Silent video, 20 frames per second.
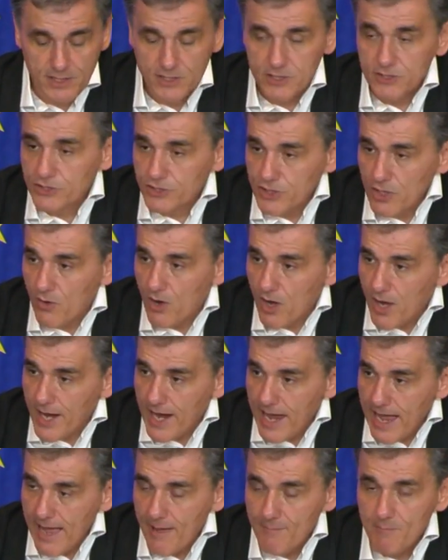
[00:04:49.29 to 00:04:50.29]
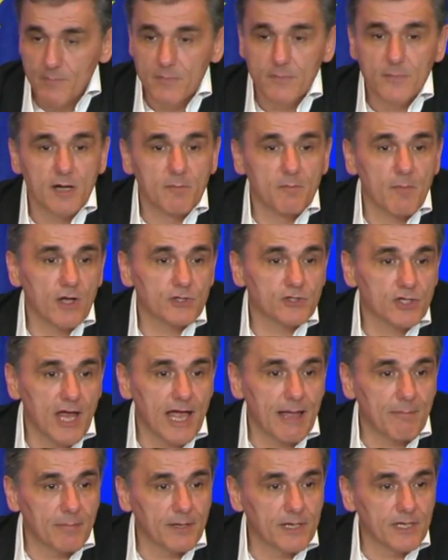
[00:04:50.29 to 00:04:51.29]
So I am much
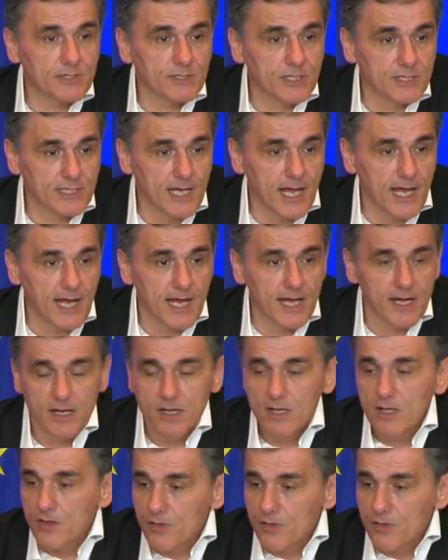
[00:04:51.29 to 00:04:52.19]
happier today